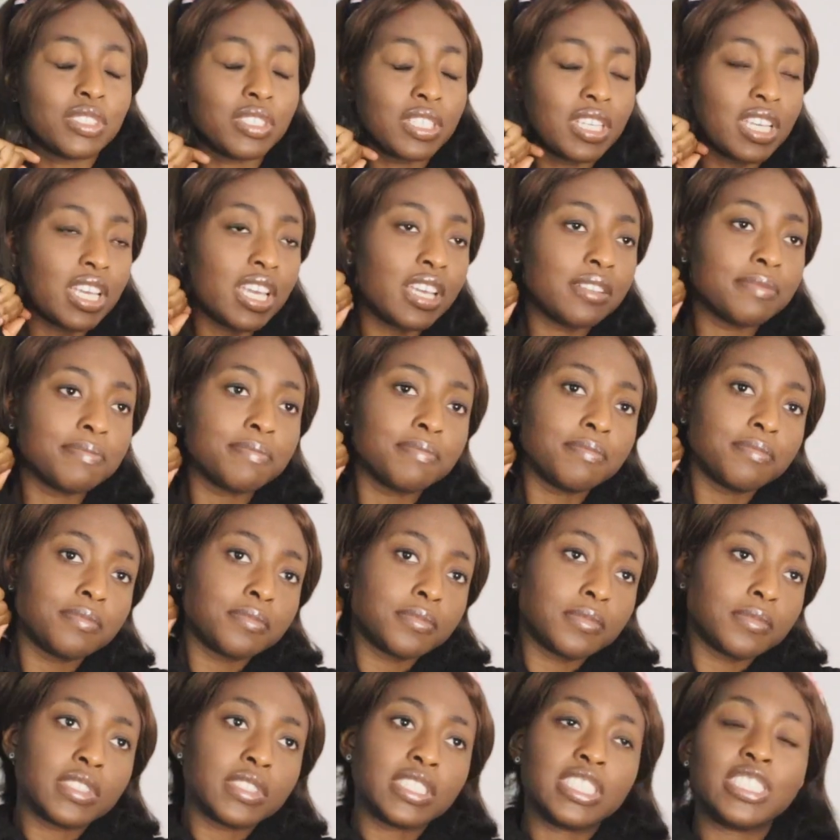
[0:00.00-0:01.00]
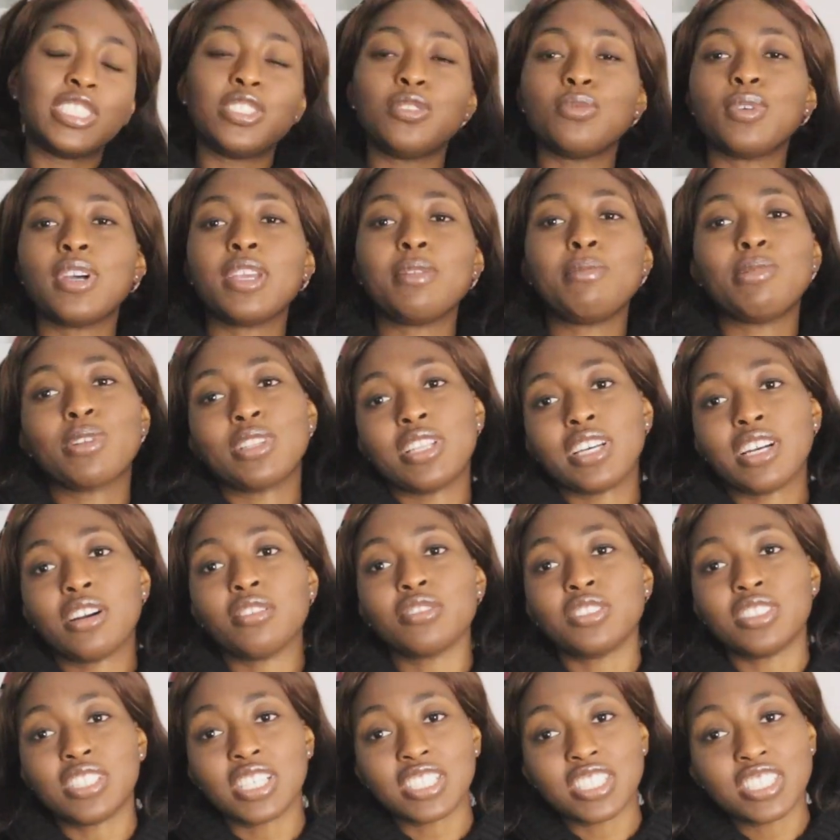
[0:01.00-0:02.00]
Okay, this is why blocked
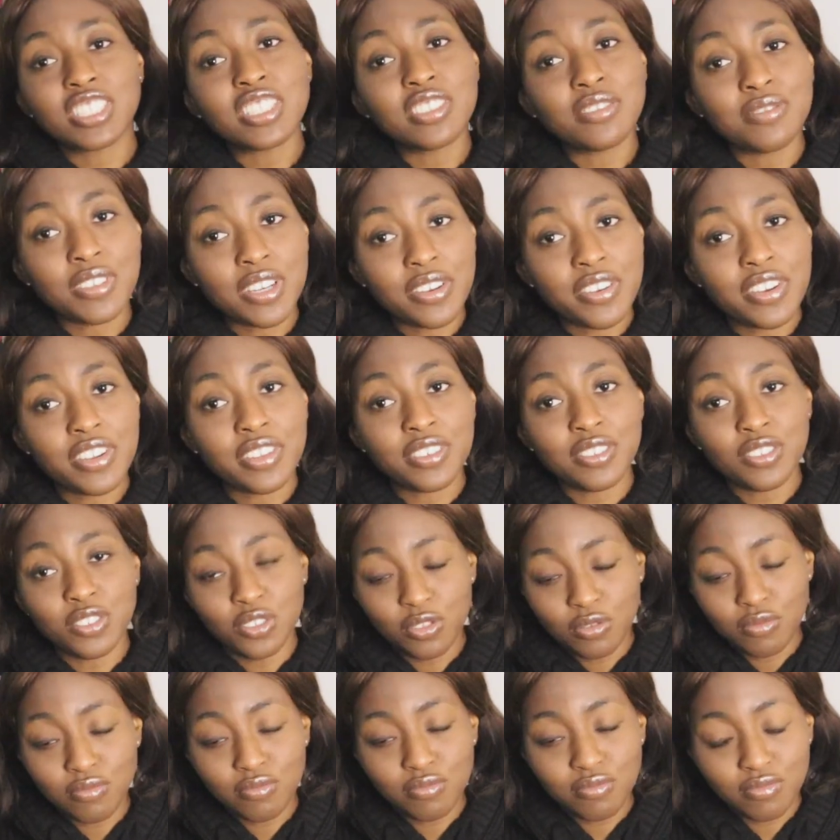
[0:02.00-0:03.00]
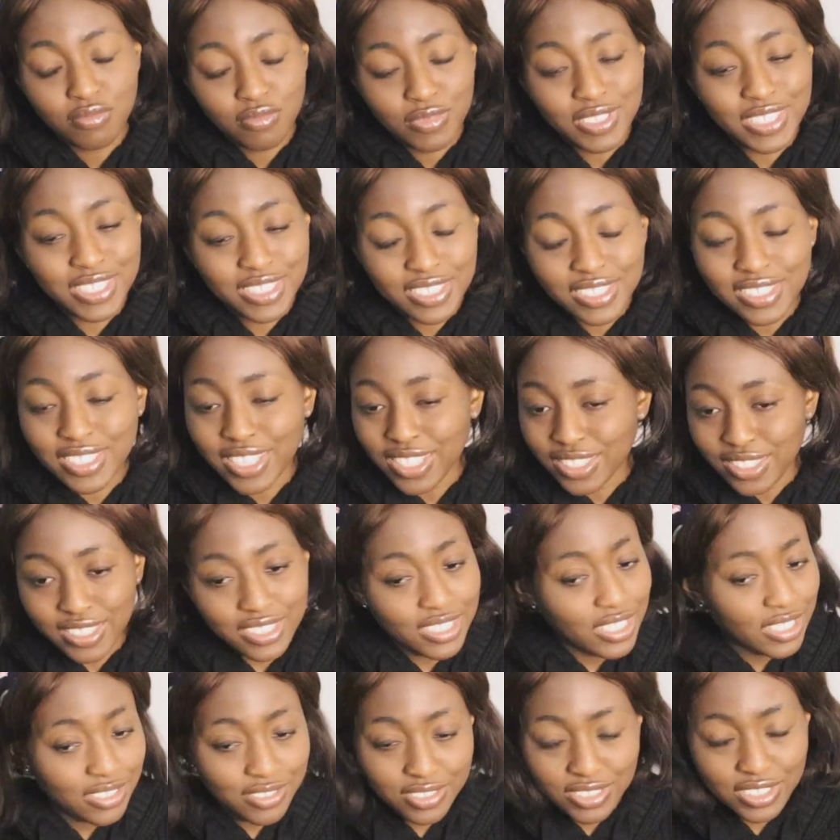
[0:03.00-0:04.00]
account is actually is needed
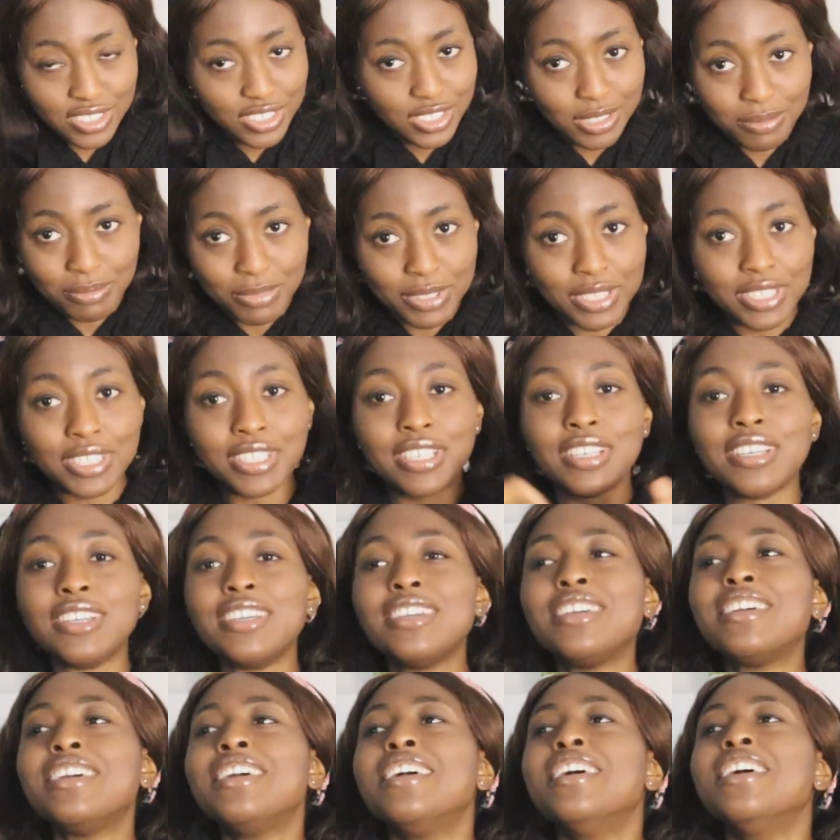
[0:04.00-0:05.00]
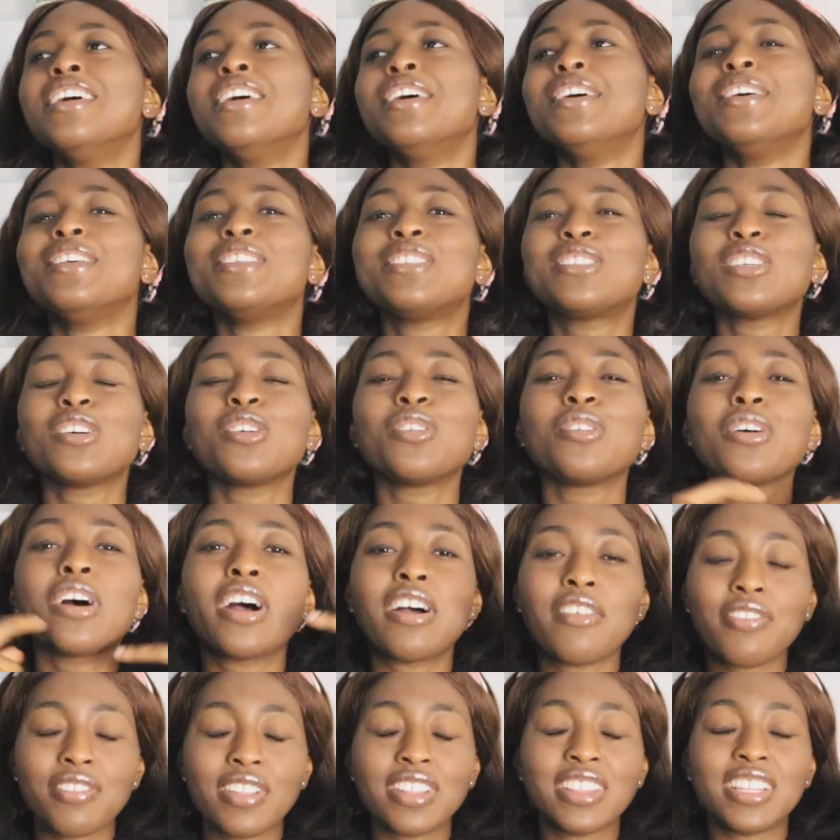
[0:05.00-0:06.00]
here in Germany. So
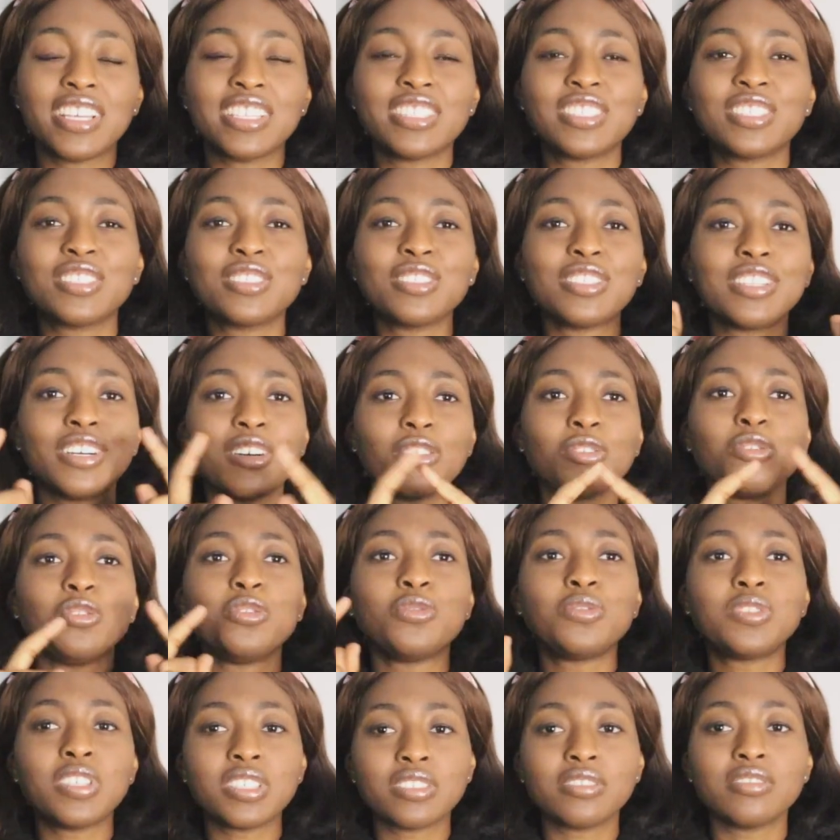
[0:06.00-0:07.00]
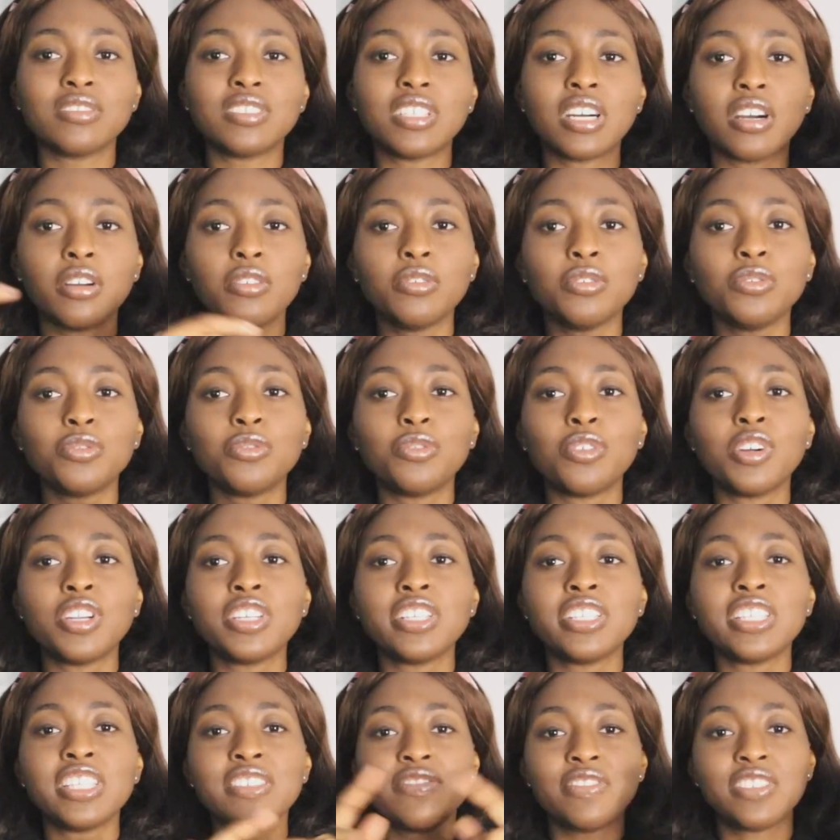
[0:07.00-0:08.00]
after that, now you settle down, you
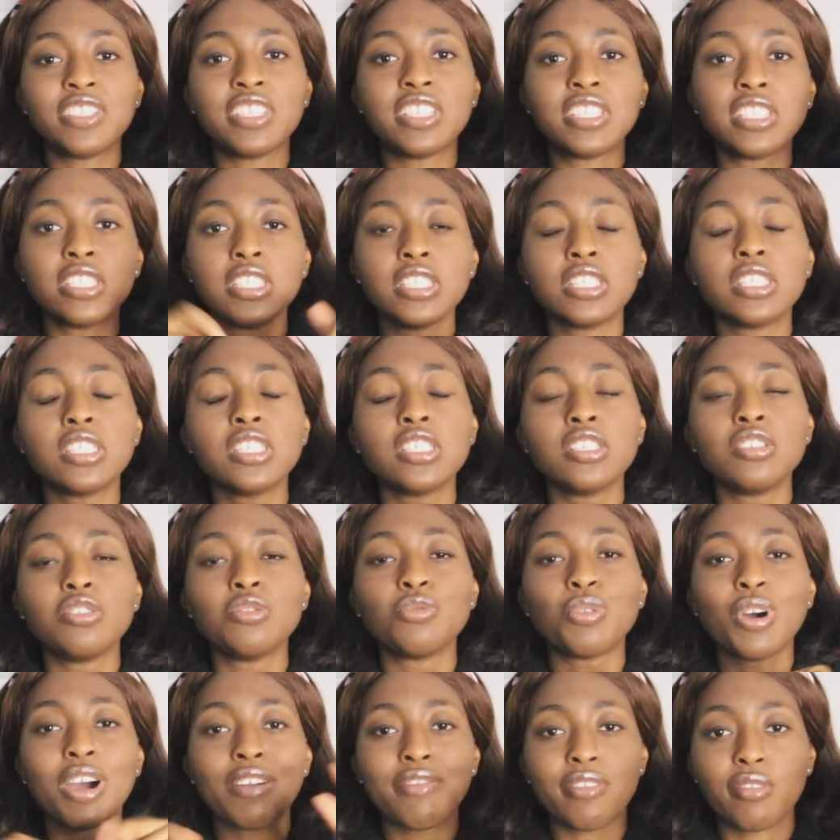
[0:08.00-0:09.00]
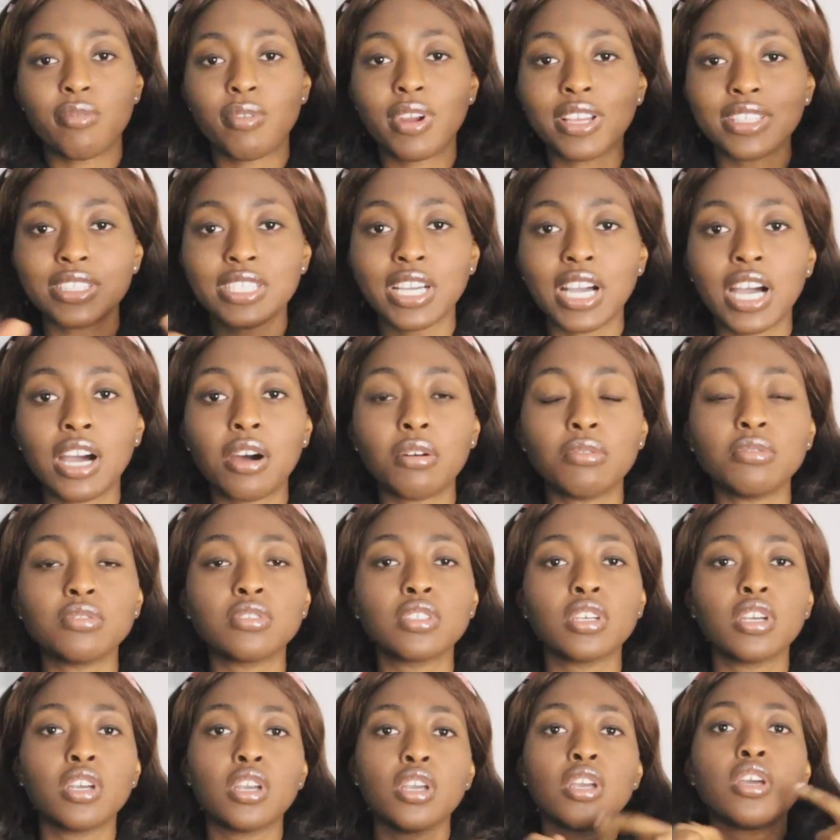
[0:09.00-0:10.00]
already live in a city, you have a rat house.
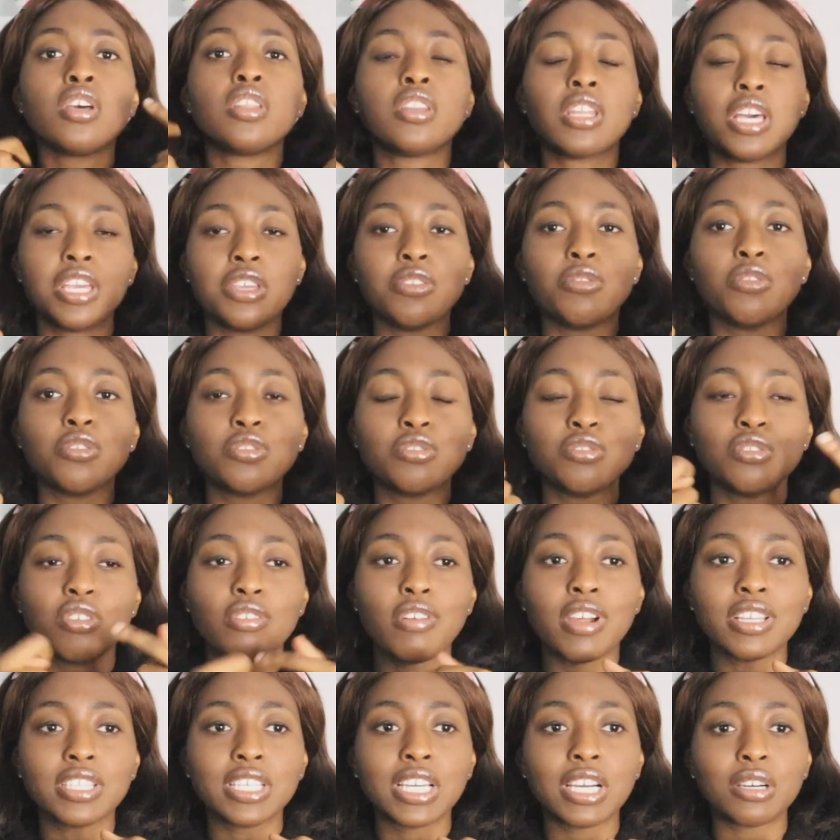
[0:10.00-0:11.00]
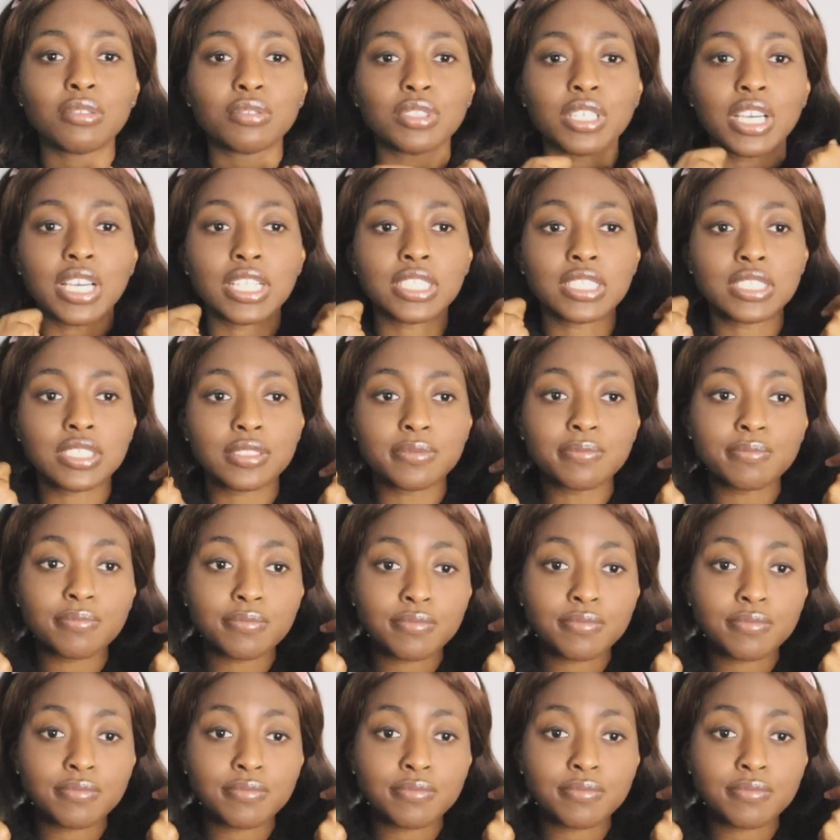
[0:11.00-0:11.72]
Now you go to your rat house and